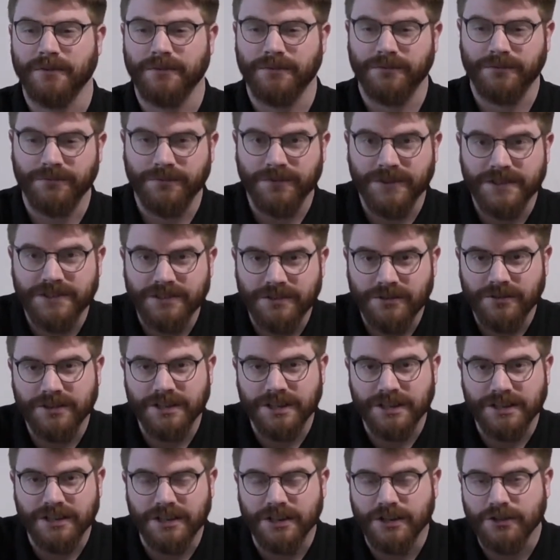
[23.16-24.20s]
physical
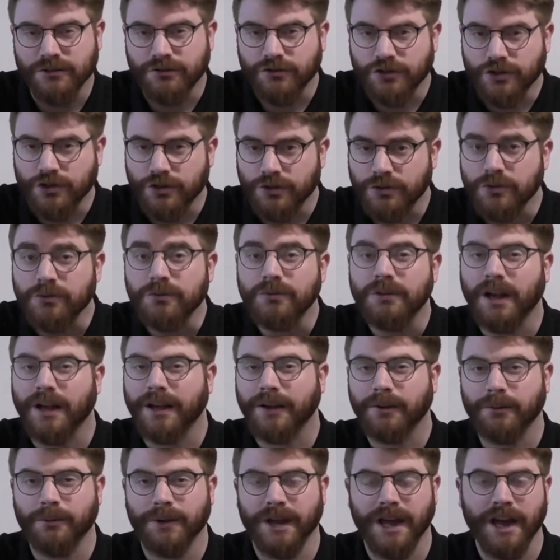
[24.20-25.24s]
thing that you do
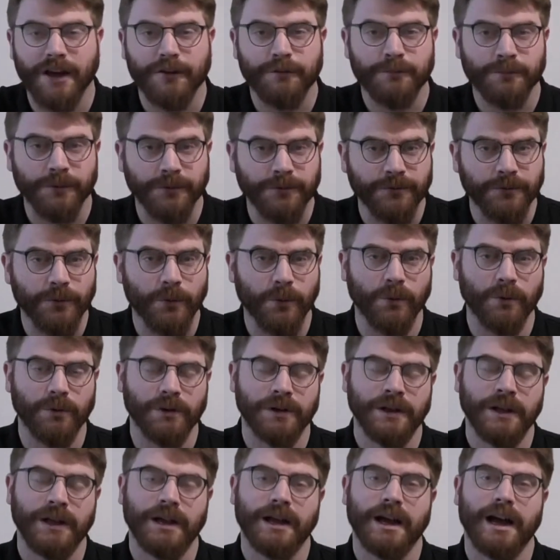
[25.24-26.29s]
like we have
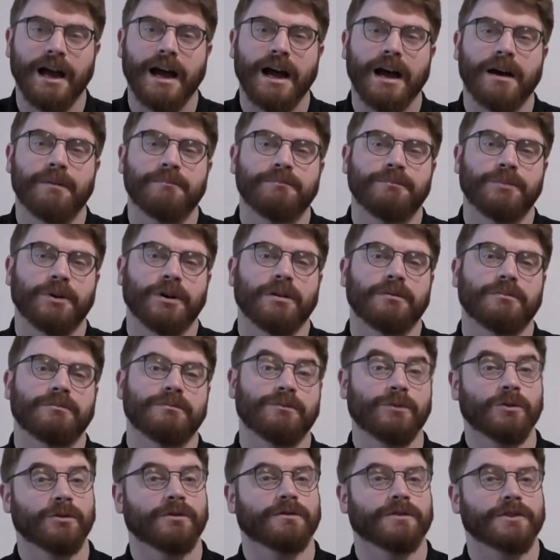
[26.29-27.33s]
before, but
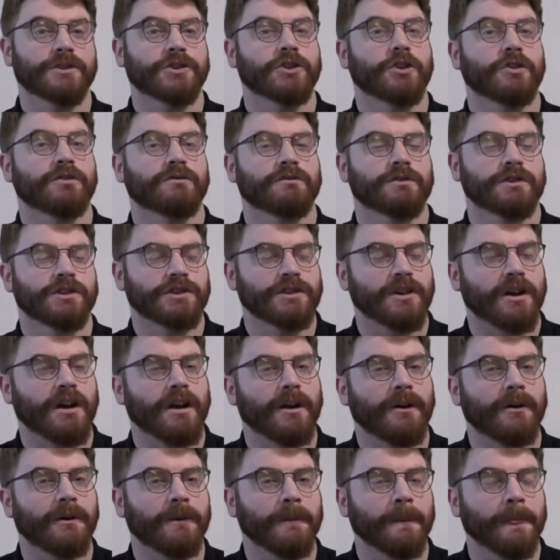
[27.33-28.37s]
more of a genre
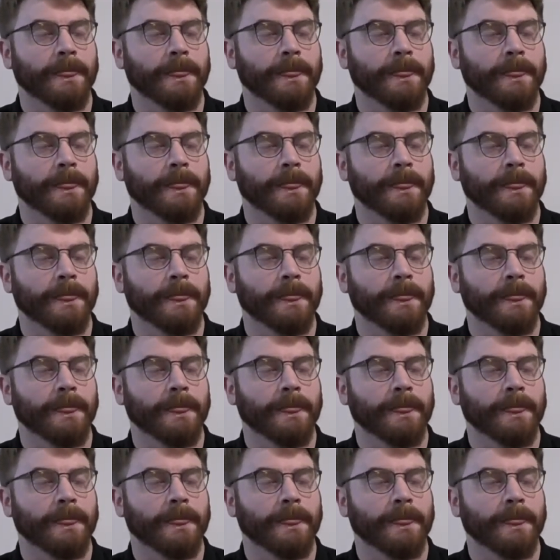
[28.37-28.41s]
style.